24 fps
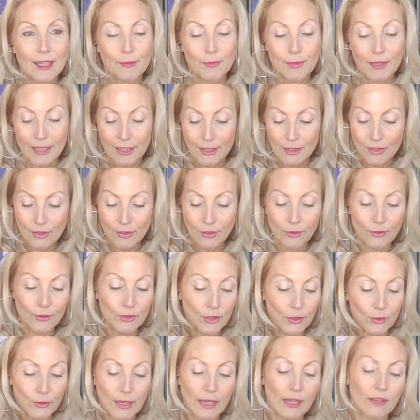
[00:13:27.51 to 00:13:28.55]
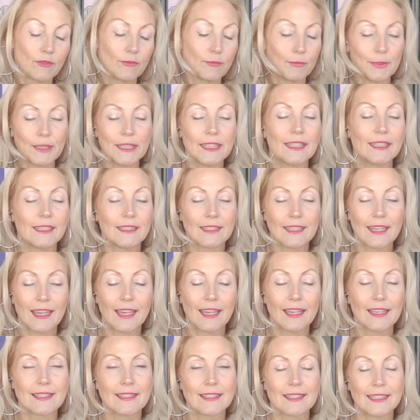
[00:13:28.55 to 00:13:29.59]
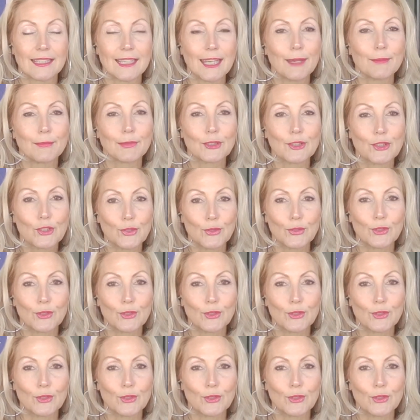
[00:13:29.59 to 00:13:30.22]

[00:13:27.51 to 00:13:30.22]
because who you have been has enabled